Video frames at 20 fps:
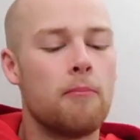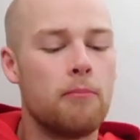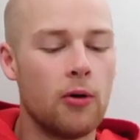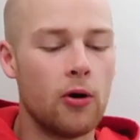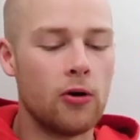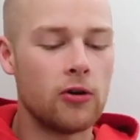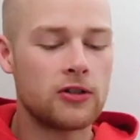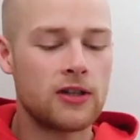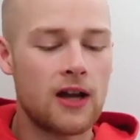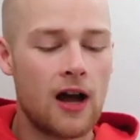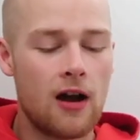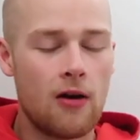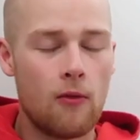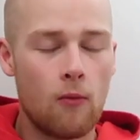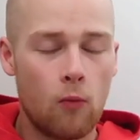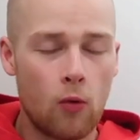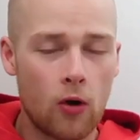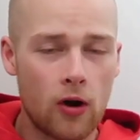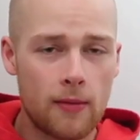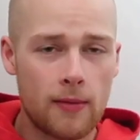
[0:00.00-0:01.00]
But
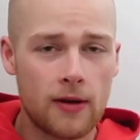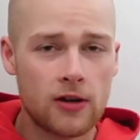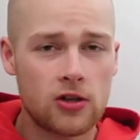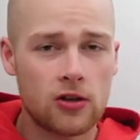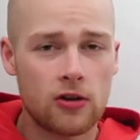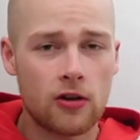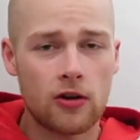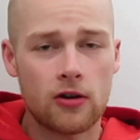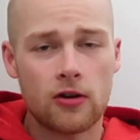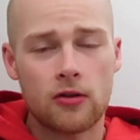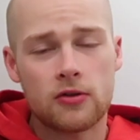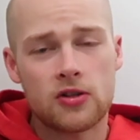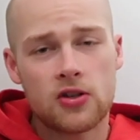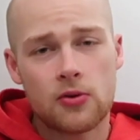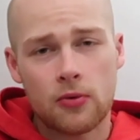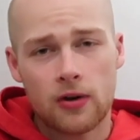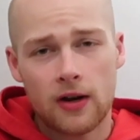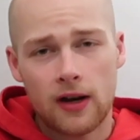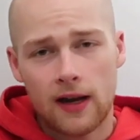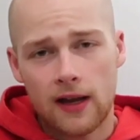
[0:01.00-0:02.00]
what I'm actually gonna do is
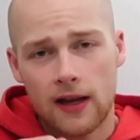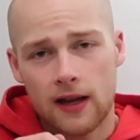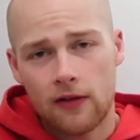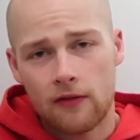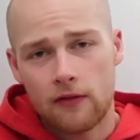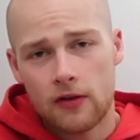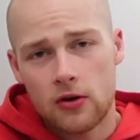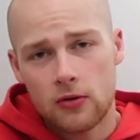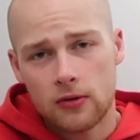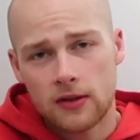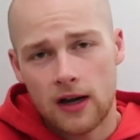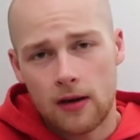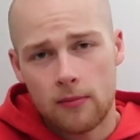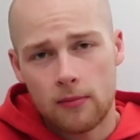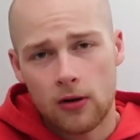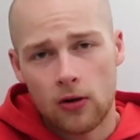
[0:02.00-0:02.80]
I'm gonna link a video down